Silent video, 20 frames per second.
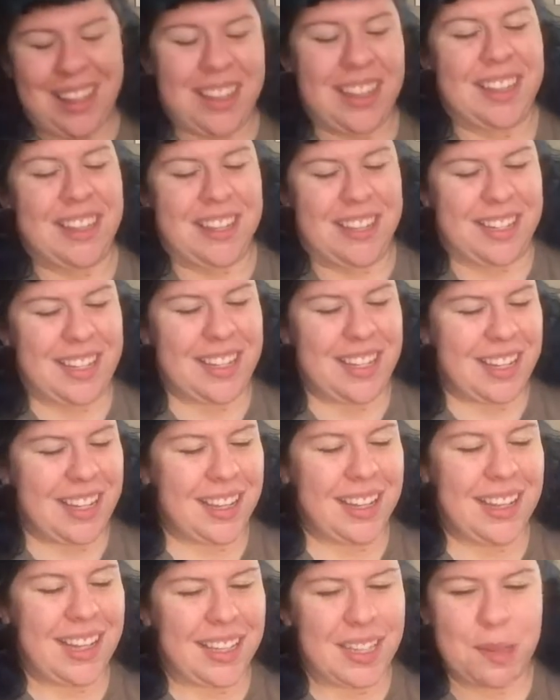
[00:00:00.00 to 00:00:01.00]
because
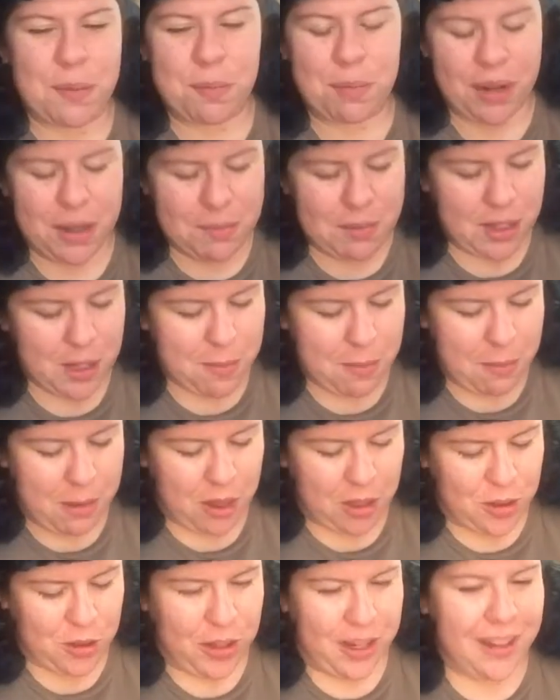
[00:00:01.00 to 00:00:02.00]
that's pretty much my
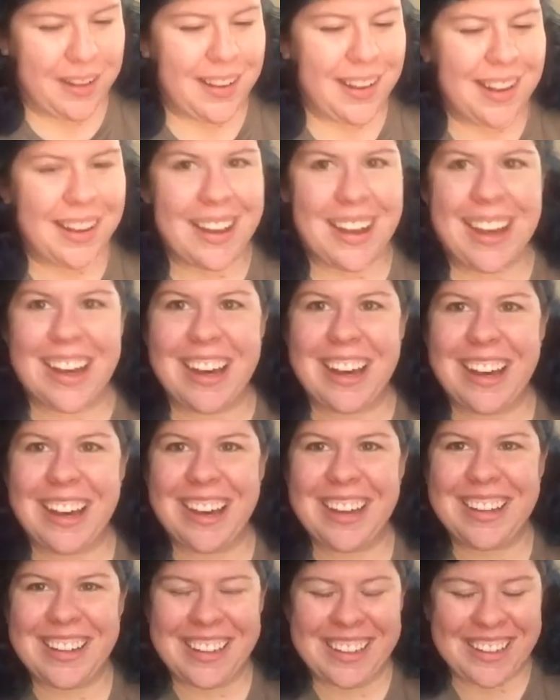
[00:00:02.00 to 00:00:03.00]
mantra.
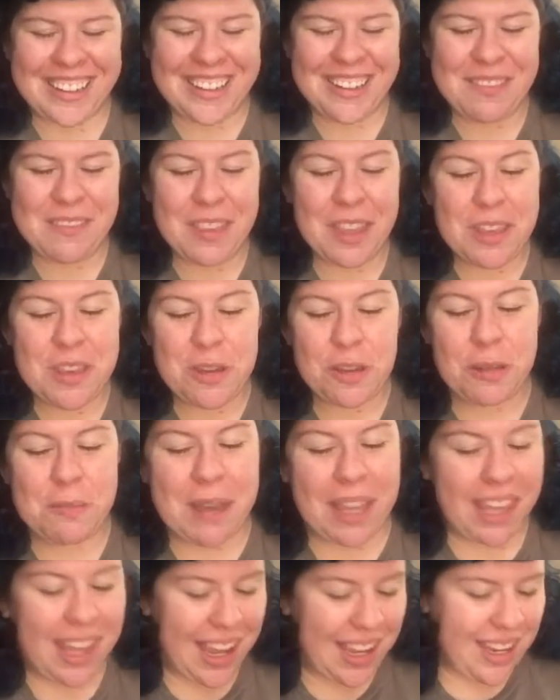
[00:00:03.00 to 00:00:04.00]
You can
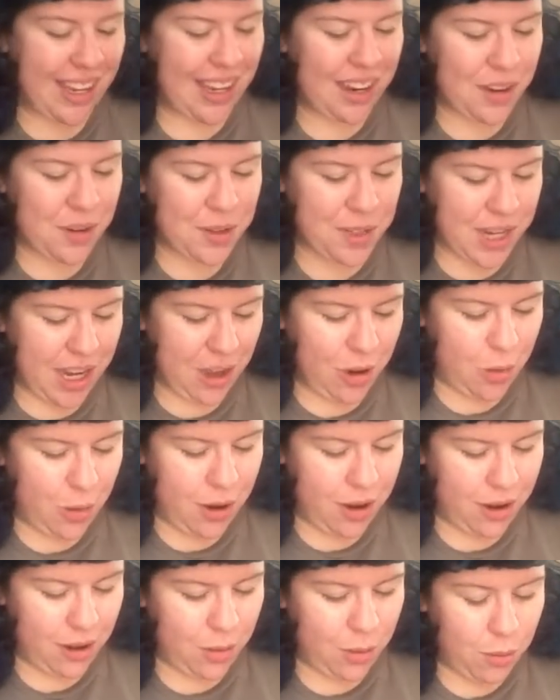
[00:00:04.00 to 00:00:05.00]
make any hairstyle
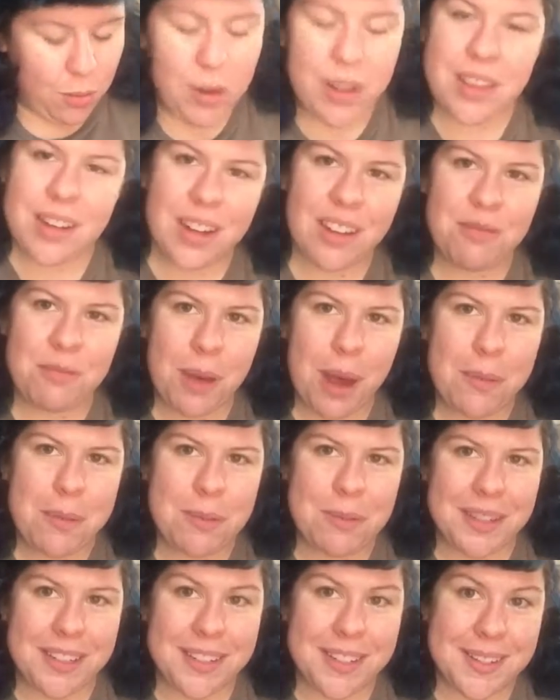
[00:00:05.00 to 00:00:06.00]
work with enough bobby
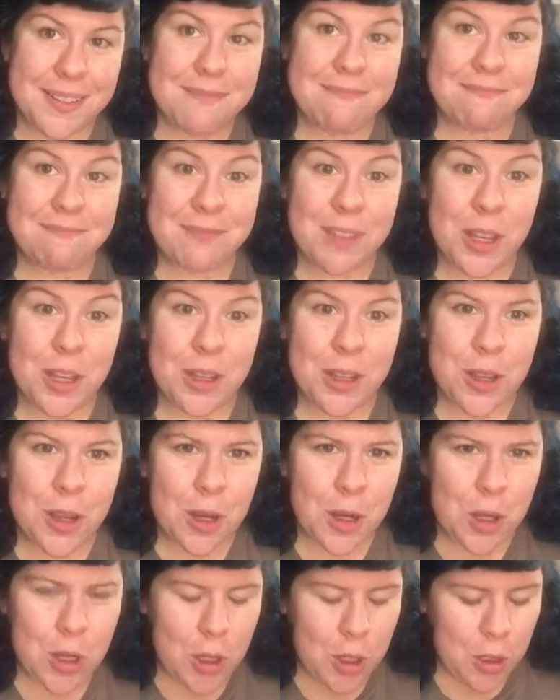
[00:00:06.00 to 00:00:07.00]
pins.
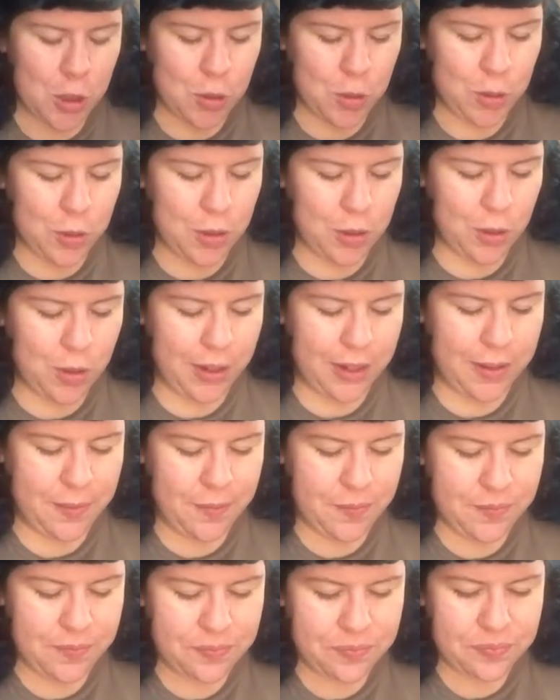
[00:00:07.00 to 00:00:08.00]
True story.
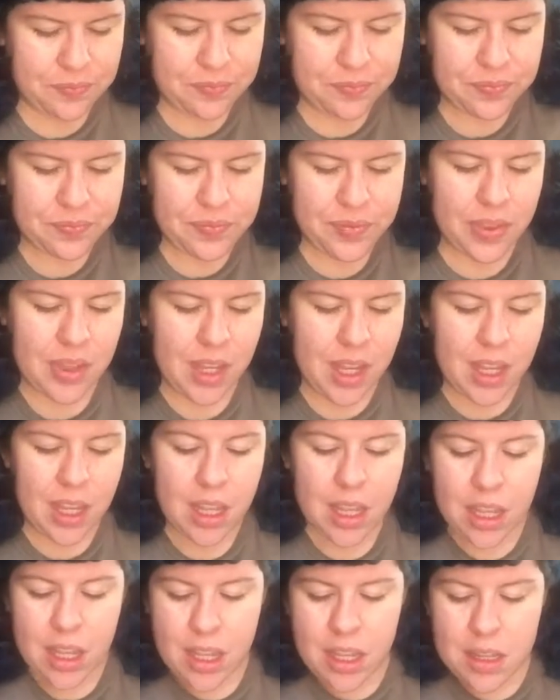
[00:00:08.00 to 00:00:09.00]

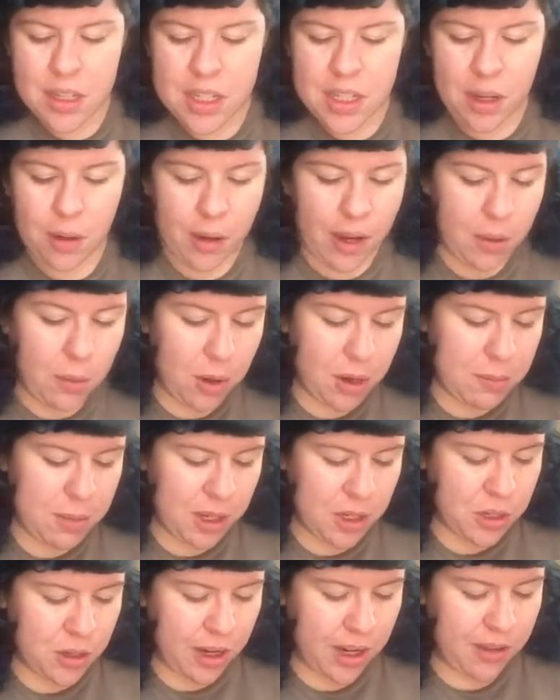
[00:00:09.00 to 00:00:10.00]
So I want to make
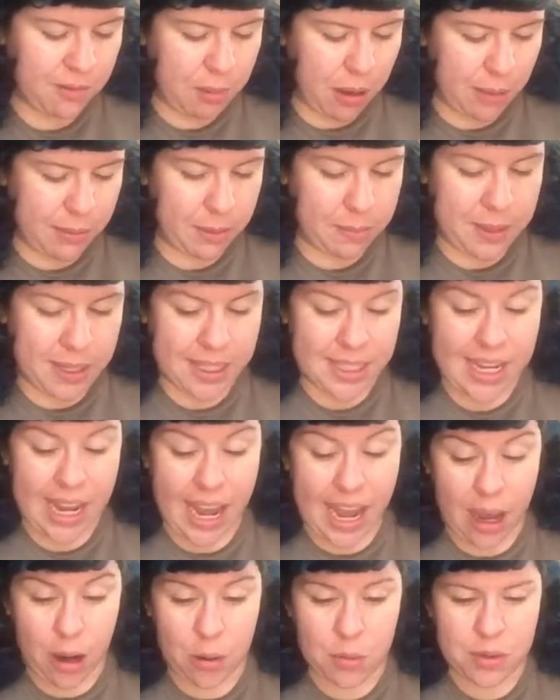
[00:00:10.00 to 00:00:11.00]
sure I have bobby pins
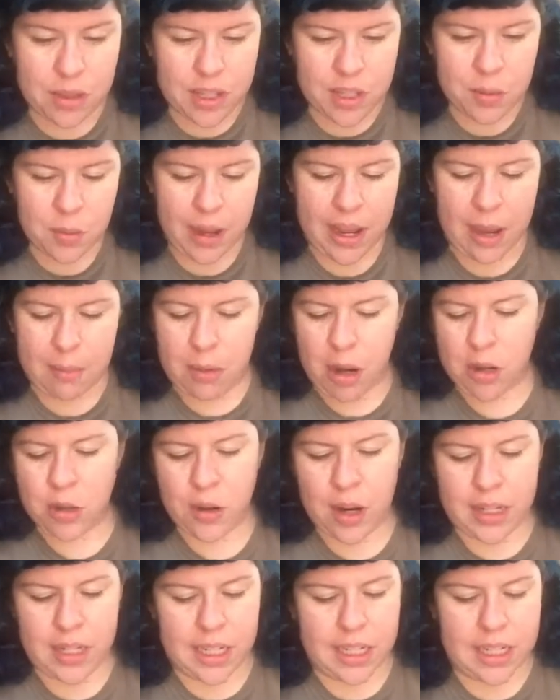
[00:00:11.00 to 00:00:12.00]
out. This way I'm not
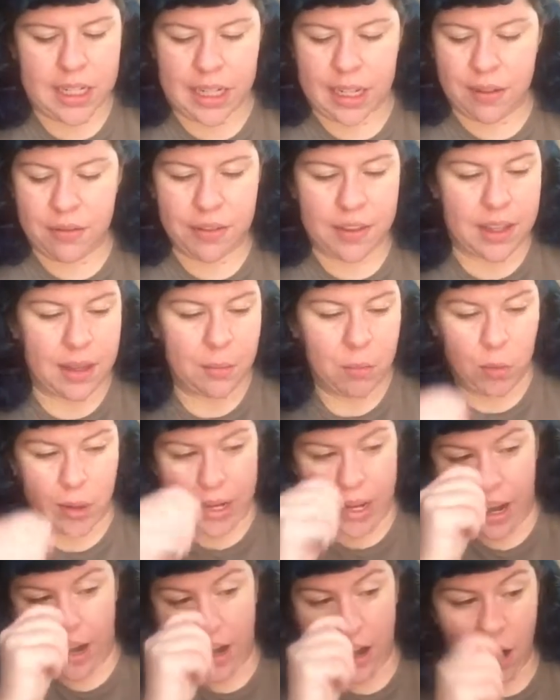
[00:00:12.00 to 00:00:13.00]
trying to dig for them when
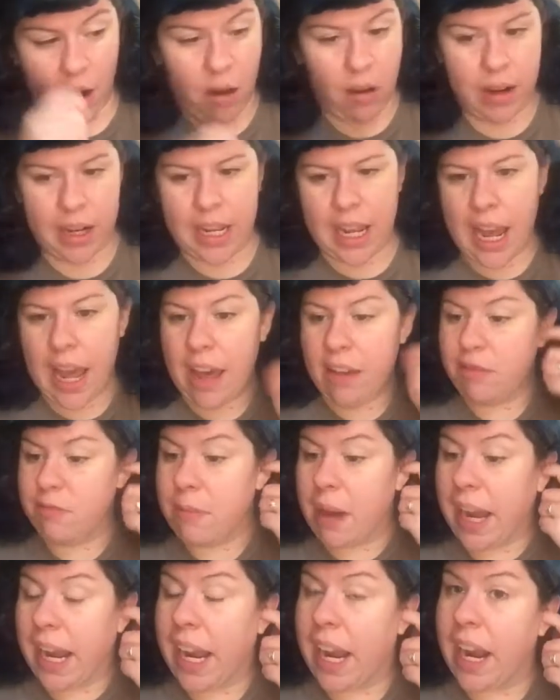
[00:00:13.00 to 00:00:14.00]
I already have
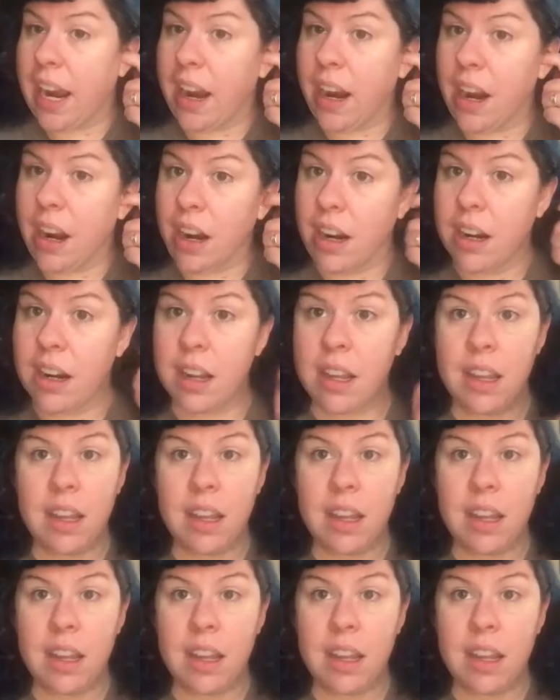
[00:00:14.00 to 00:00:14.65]
my hair